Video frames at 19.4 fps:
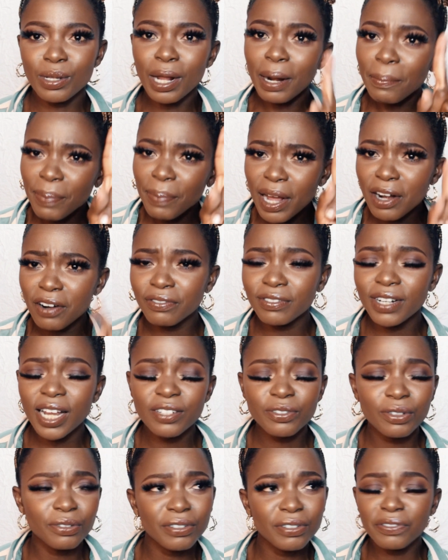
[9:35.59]
One pair of
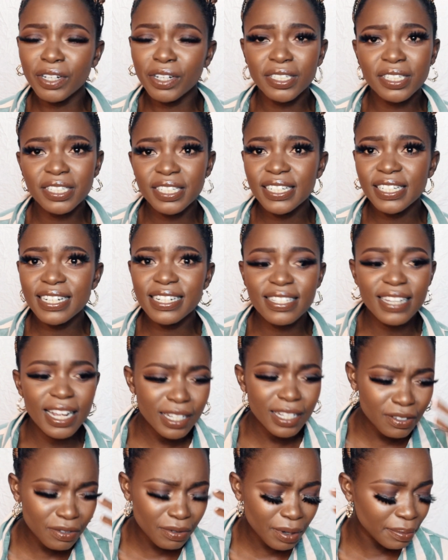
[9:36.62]
lash for 500 shillings. That
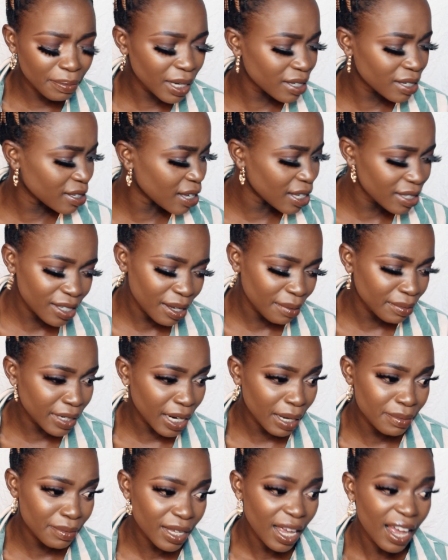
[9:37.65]
doesn't even make sense
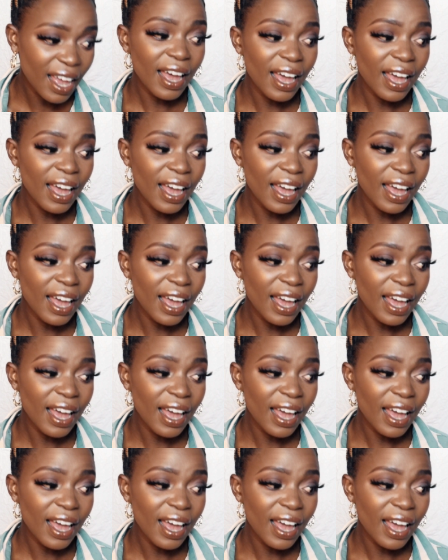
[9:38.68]
sometimes.